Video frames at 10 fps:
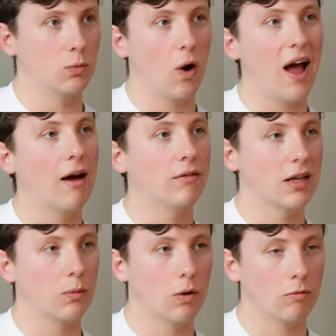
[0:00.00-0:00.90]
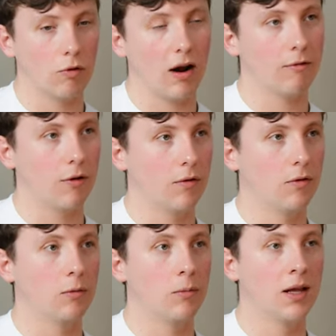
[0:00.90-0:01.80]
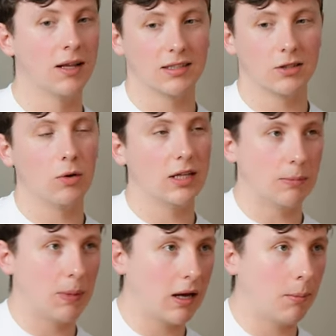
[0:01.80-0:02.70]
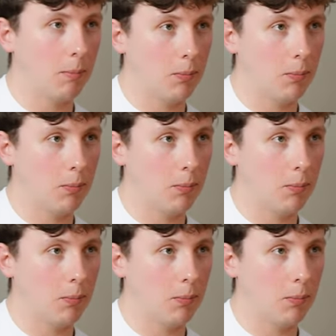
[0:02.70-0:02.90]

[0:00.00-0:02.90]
to whatever they want right in front of them. There's no need to pick up